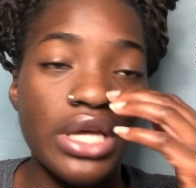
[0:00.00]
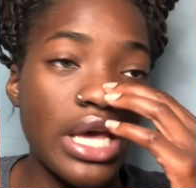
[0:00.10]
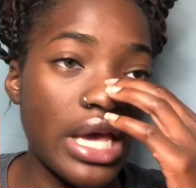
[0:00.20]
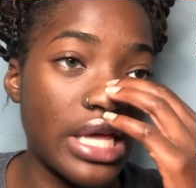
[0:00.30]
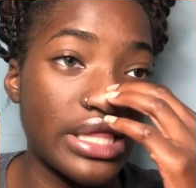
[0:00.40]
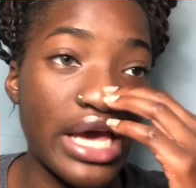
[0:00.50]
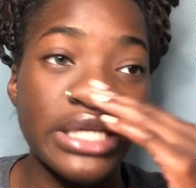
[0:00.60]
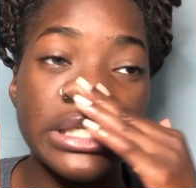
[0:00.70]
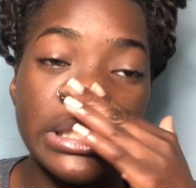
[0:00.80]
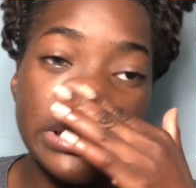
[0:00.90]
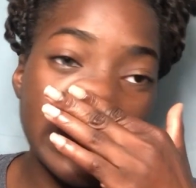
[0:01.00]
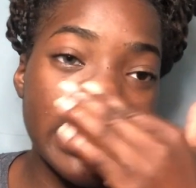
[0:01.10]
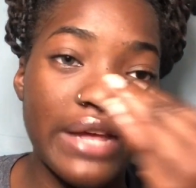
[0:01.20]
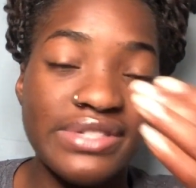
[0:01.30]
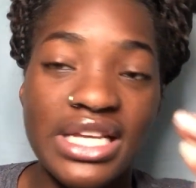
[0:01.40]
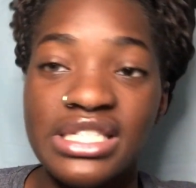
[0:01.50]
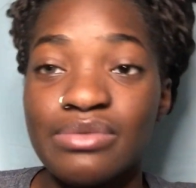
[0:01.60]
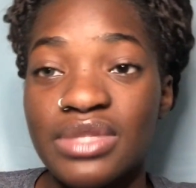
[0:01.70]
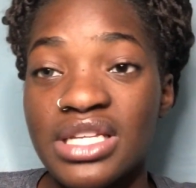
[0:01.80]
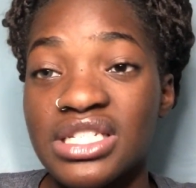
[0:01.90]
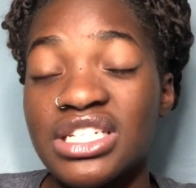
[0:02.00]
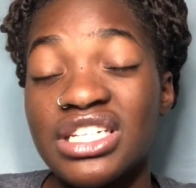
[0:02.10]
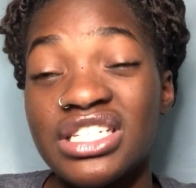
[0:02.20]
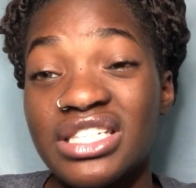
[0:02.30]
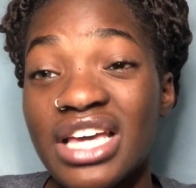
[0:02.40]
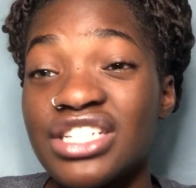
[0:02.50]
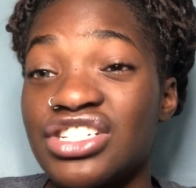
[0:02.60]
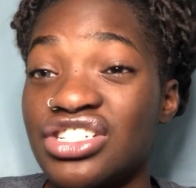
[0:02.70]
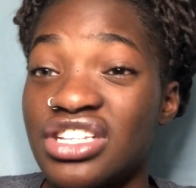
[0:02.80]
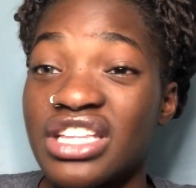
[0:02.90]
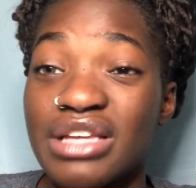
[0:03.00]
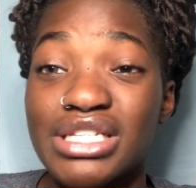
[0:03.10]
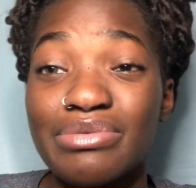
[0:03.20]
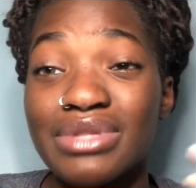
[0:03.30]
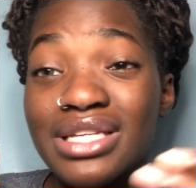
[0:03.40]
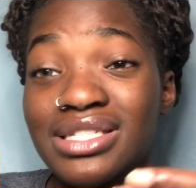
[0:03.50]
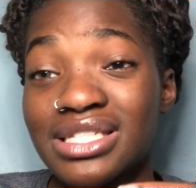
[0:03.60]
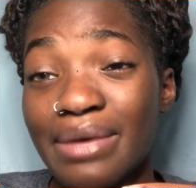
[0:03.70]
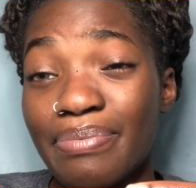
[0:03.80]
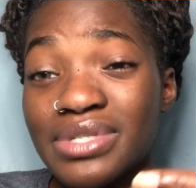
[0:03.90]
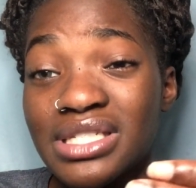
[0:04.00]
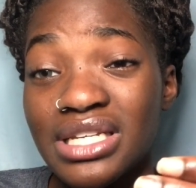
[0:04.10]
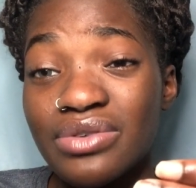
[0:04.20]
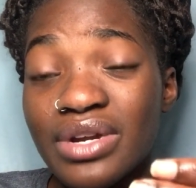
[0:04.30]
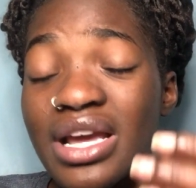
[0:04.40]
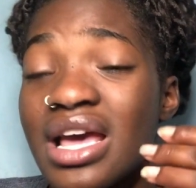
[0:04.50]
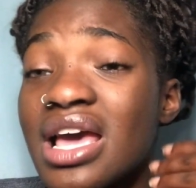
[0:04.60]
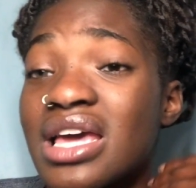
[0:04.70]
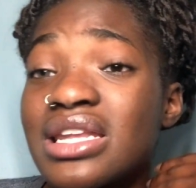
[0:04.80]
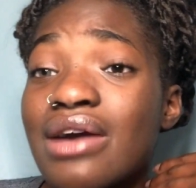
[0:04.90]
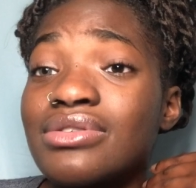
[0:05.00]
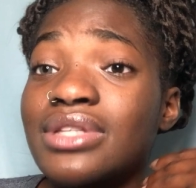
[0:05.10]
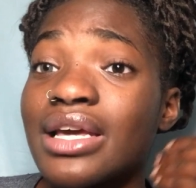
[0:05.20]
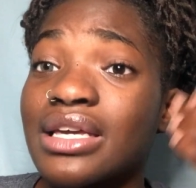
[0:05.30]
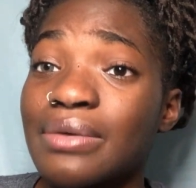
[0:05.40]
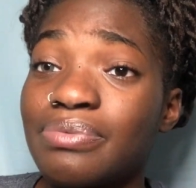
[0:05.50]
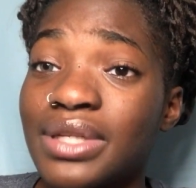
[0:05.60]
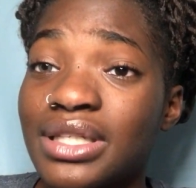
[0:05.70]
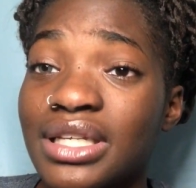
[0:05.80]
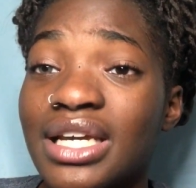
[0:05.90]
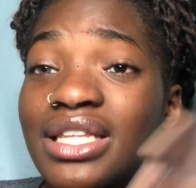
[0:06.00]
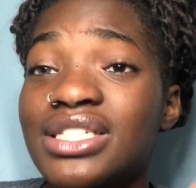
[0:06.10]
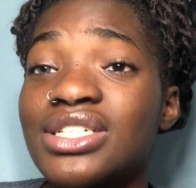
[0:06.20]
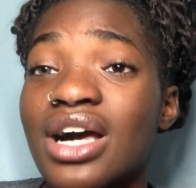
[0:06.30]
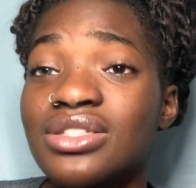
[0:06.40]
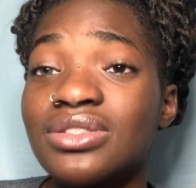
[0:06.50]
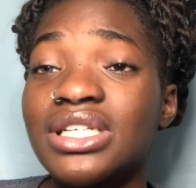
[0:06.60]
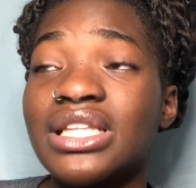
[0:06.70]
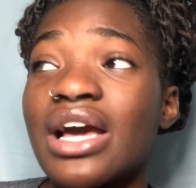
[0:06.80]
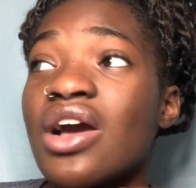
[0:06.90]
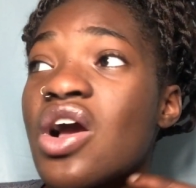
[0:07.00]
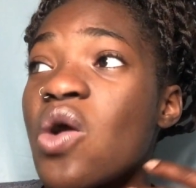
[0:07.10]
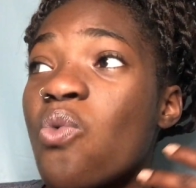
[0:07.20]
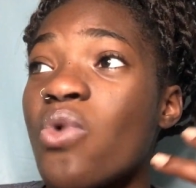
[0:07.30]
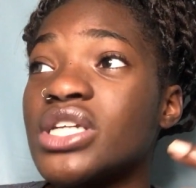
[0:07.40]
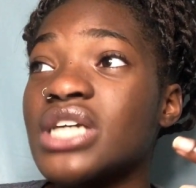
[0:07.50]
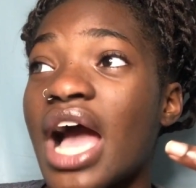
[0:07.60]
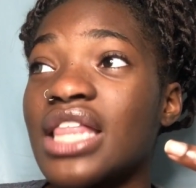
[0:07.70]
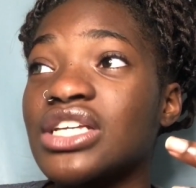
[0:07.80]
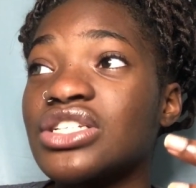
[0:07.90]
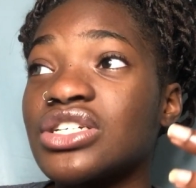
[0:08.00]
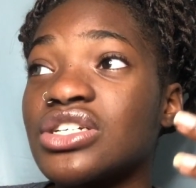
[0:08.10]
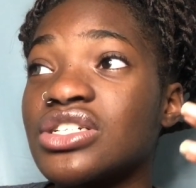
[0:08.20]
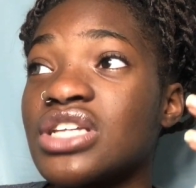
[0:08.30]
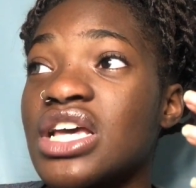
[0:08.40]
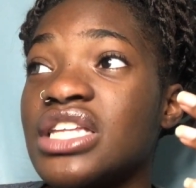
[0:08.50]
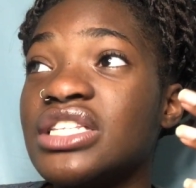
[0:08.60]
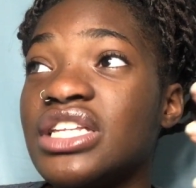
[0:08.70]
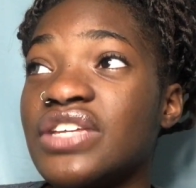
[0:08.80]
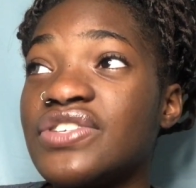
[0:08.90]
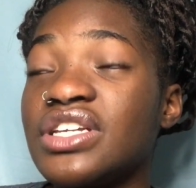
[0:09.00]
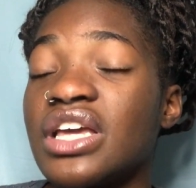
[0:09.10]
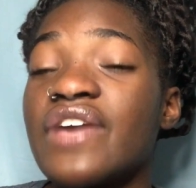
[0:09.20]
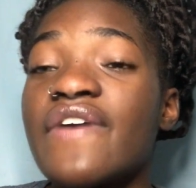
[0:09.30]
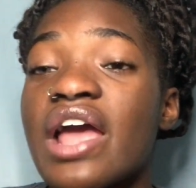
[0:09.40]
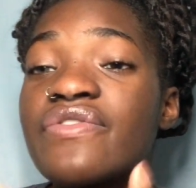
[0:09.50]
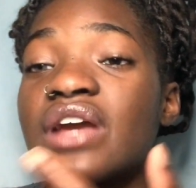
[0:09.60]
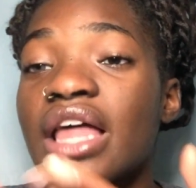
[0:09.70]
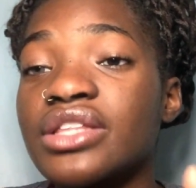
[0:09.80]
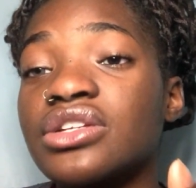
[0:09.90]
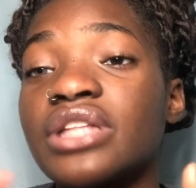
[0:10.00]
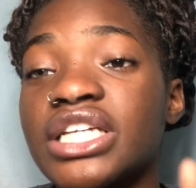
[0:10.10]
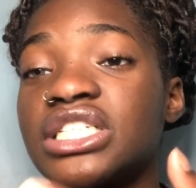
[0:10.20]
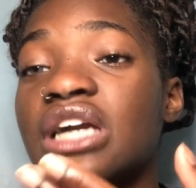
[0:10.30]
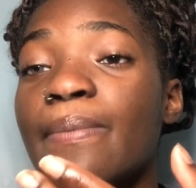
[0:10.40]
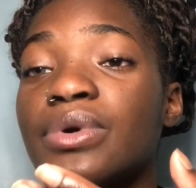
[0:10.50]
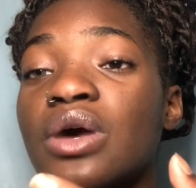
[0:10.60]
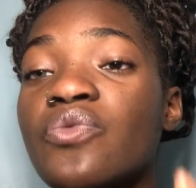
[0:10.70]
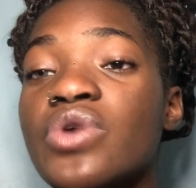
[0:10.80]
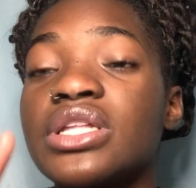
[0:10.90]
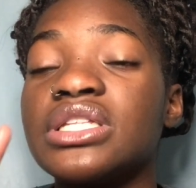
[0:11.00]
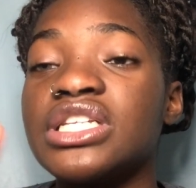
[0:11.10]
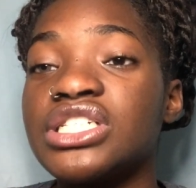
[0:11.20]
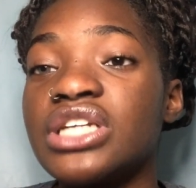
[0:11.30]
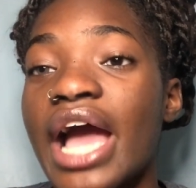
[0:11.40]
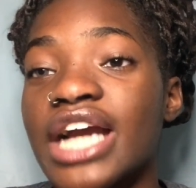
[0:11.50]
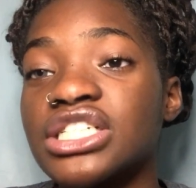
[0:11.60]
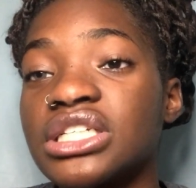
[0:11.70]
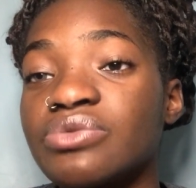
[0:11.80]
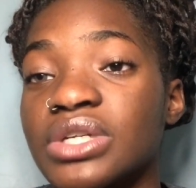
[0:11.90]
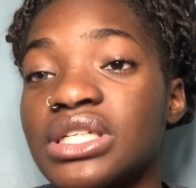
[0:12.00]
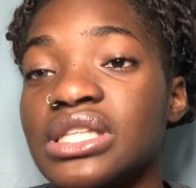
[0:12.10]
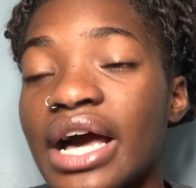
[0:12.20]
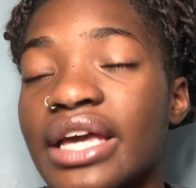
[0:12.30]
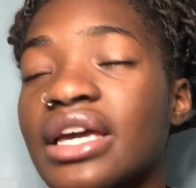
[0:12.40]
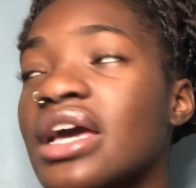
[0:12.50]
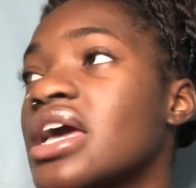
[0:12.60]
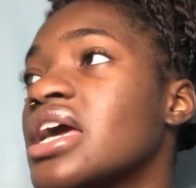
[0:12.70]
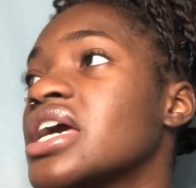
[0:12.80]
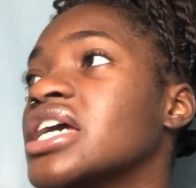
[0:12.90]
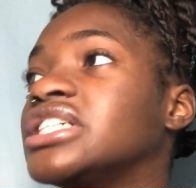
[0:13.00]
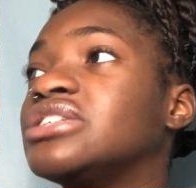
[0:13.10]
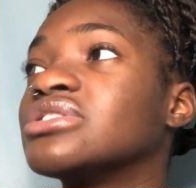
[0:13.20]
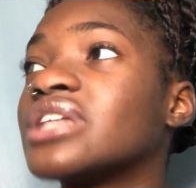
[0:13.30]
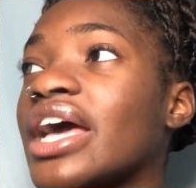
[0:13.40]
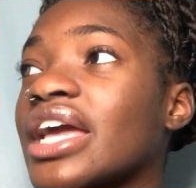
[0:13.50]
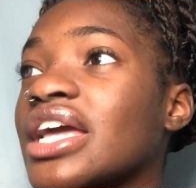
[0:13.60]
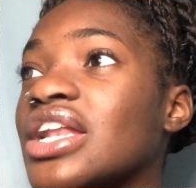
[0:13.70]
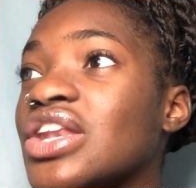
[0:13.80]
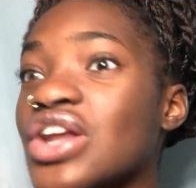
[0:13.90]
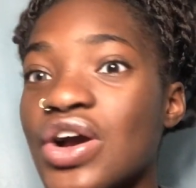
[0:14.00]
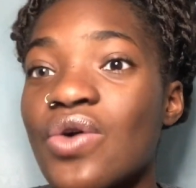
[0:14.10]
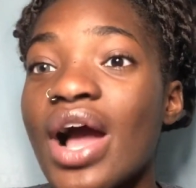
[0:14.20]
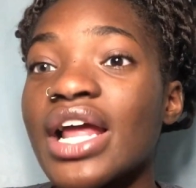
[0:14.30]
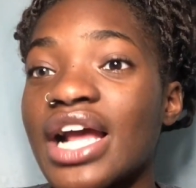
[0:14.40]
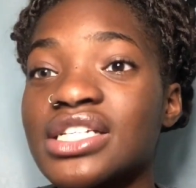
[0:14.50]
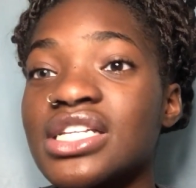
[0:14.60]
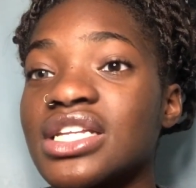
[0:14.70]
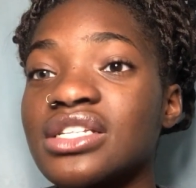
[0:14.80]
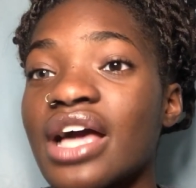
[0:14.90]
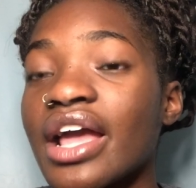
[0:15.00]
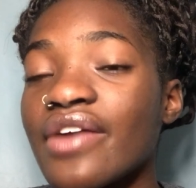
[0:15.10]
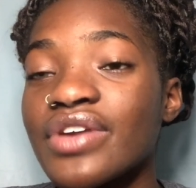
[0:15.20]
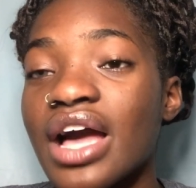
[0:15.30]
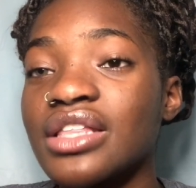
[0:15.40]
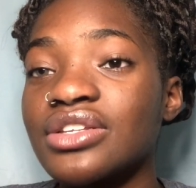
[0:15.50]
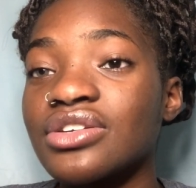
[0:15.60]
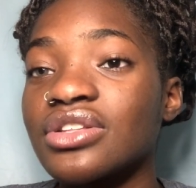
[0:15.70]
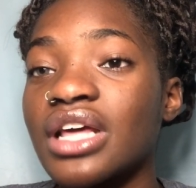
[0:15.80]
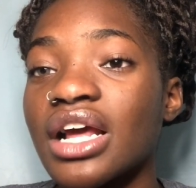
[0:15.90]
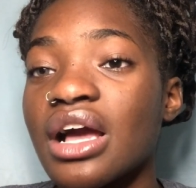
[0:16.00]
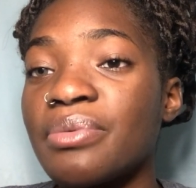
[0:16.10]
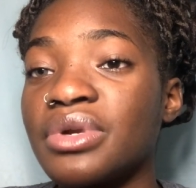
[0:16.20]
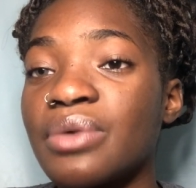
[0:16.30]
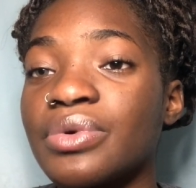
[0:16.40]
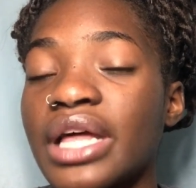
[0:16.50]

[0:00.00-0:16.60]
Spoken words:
And that she shouldn't have said some things she said, and she should have kept some things secret. And I was like, completely. And then she also said that which Islanders, if every Islander that she coupled up with, did she actually really like? And she was like, no, I actually didn't like every Islander that I coupled up with.